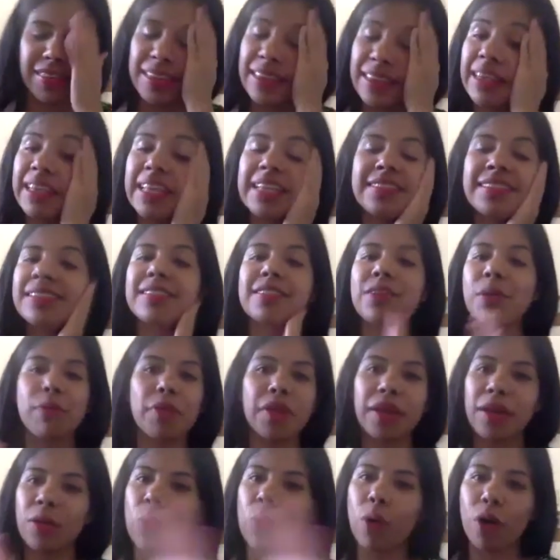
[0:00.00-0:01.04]
this is
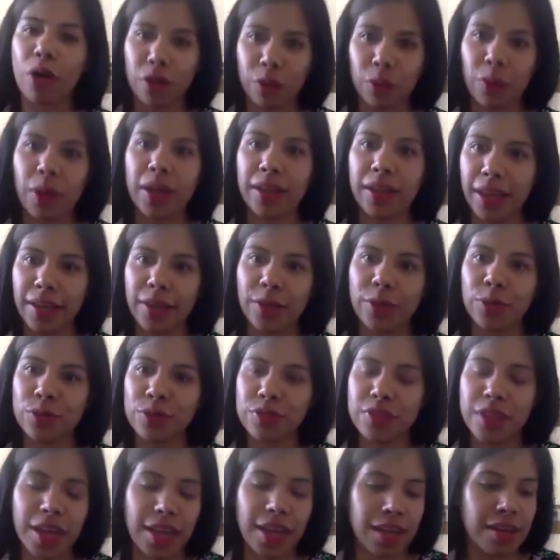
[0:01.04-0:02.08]
something worldwide, like you
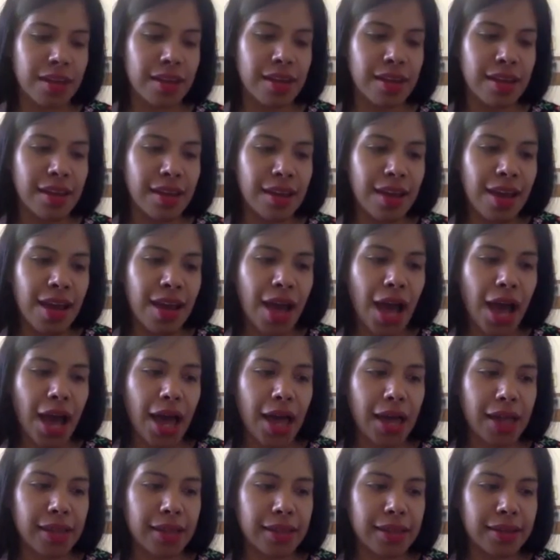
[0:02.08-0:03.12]
say.
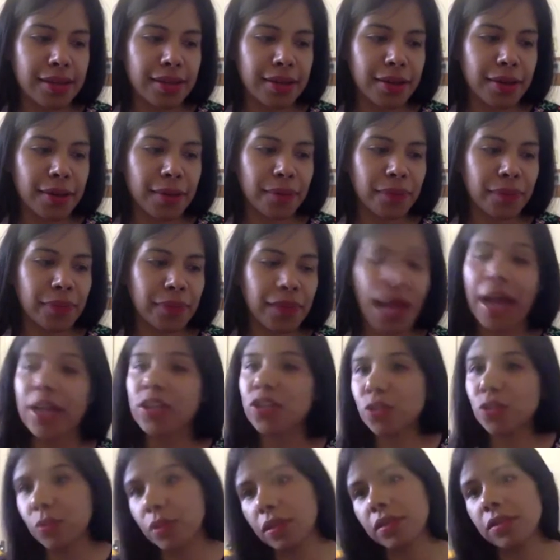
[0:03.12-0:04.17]
And I
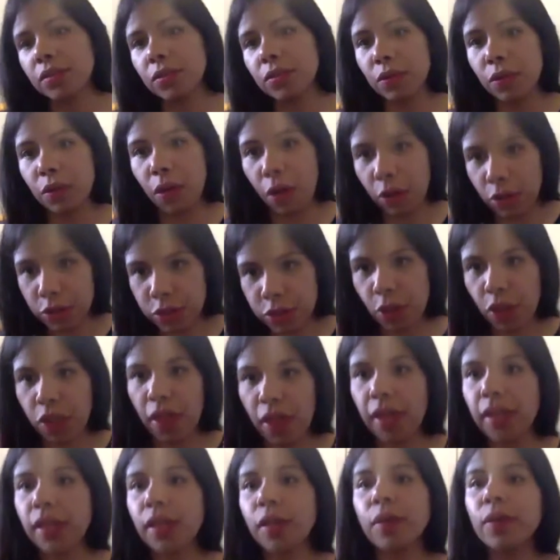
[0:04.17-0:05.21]
just want to also
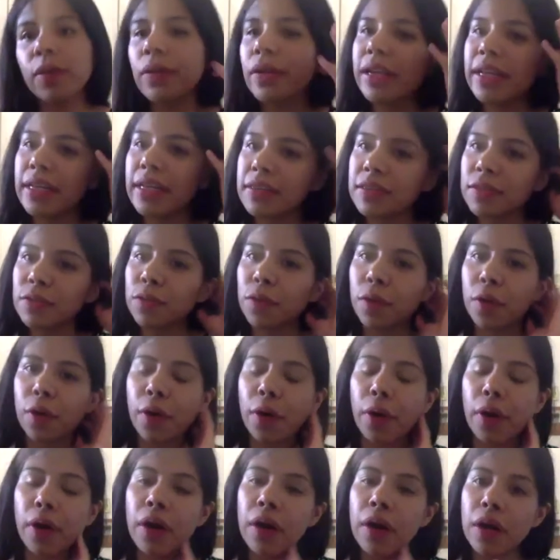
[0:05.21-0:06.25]
thank you, Liz,
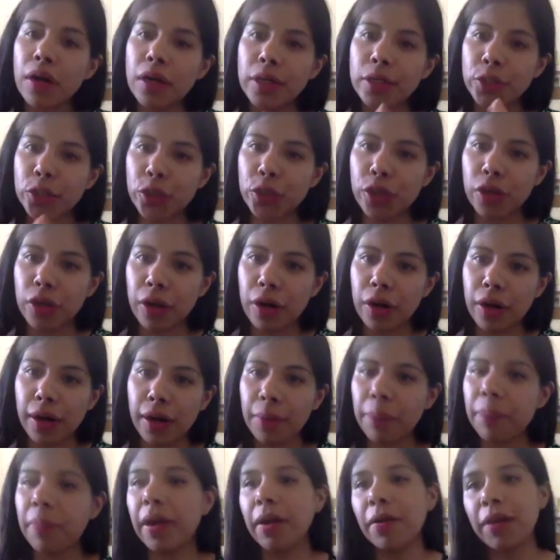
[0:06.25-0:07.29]
for your
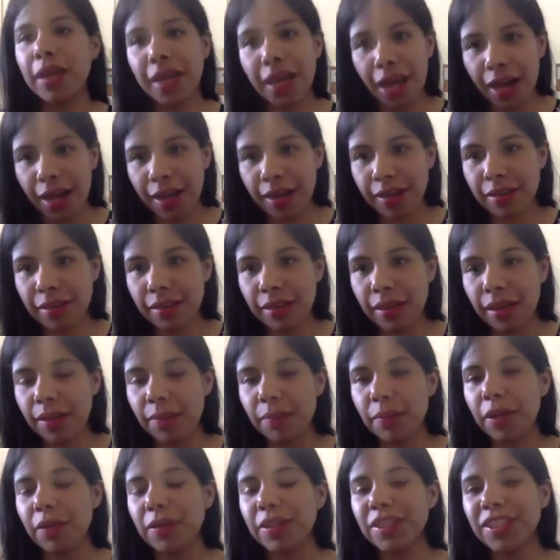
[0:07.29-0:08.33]
very kind and
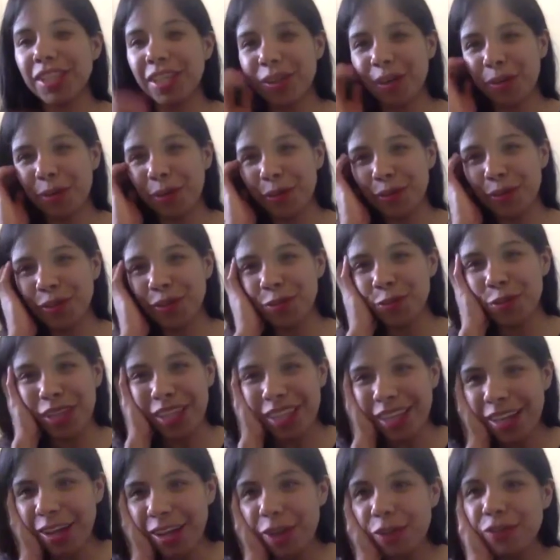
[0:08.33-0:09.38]
very generous
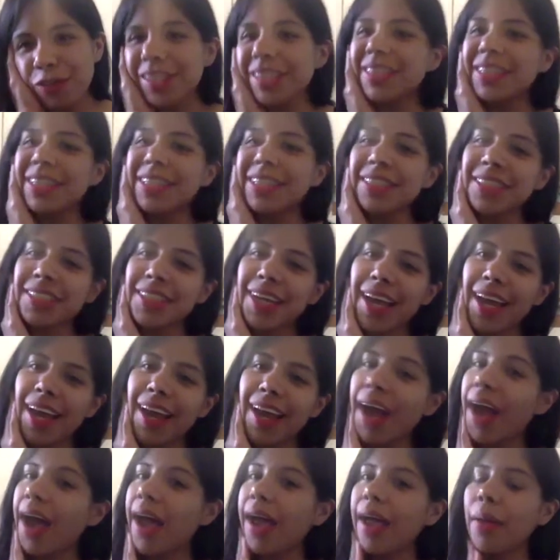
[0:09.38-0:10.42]
reading of Titixe.
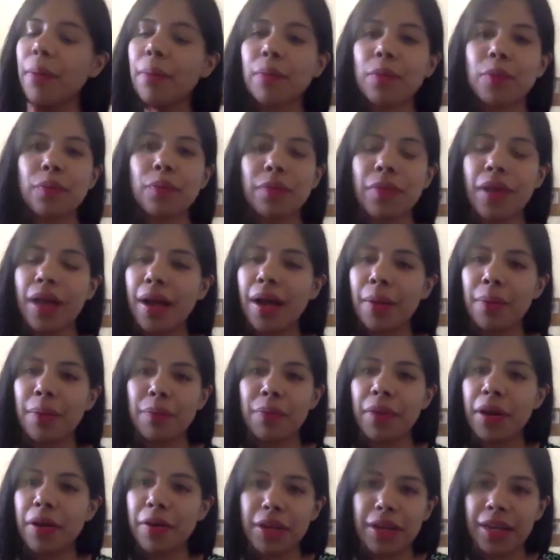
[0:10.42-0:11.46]
I'm
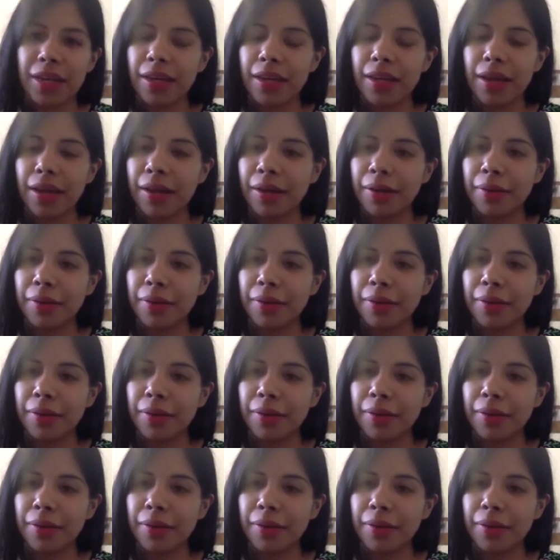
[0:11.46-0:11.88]
very